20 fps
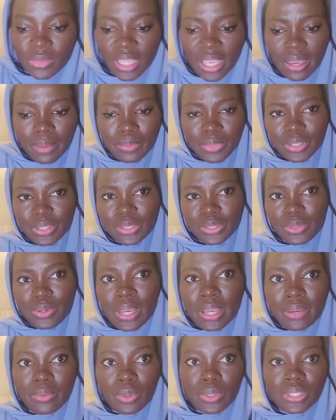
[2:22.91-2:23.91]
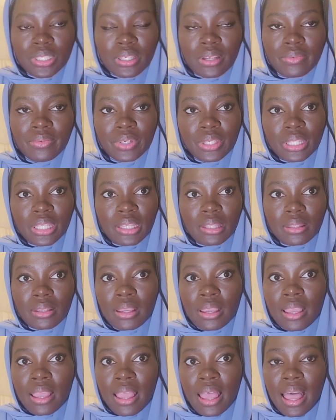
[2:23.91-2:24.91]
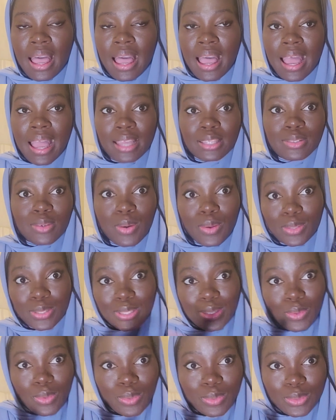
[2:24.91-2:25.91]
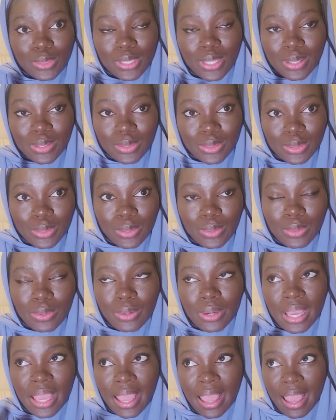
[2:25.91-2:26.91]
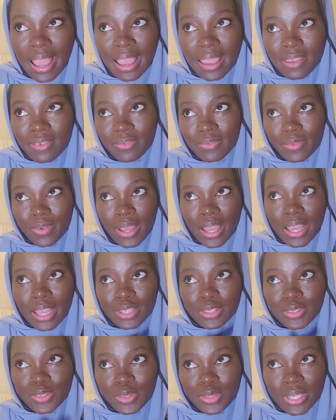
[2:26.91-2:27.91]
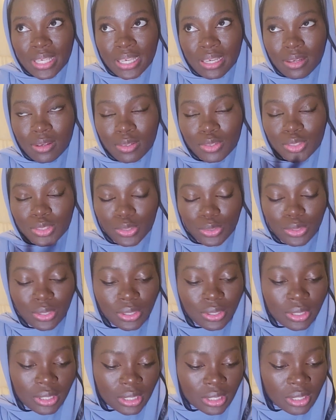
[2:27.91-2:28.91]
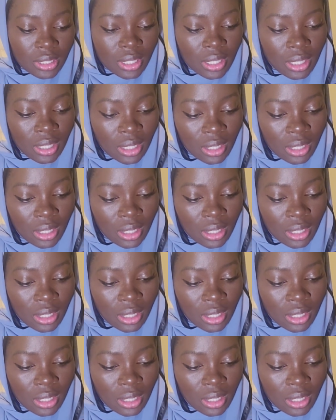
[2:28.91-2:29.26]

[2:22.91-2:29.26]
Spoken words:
Yeah, I'm pretty sure I watched everything. And also Dr. Haifa Yunus.